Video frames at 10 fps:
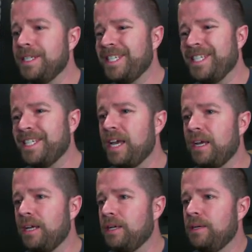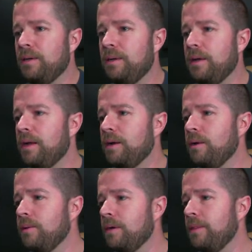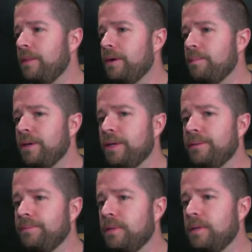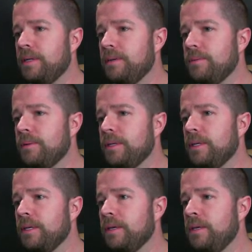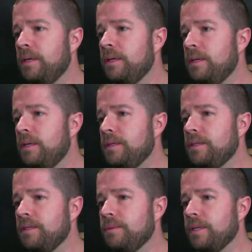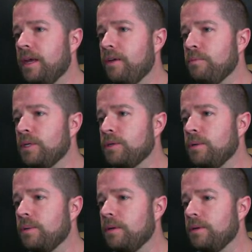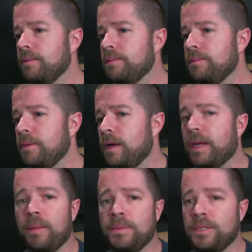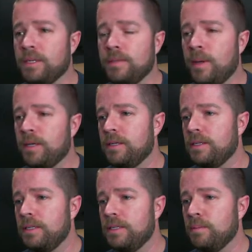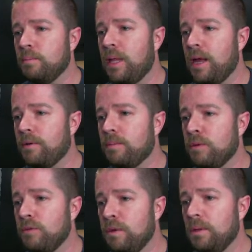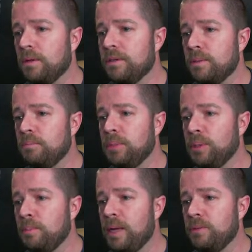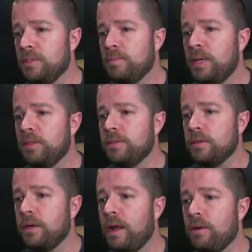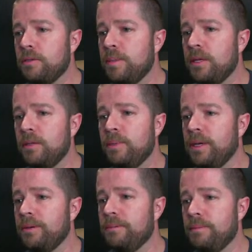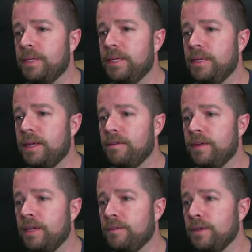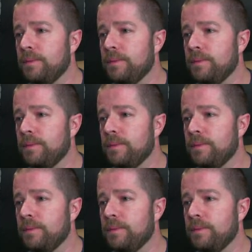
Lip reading: deck kind of going on there, but didn't really have much going on. I kept expecting to see some black removal or some blue bounce spells or counterspell, but he didn't have any of it.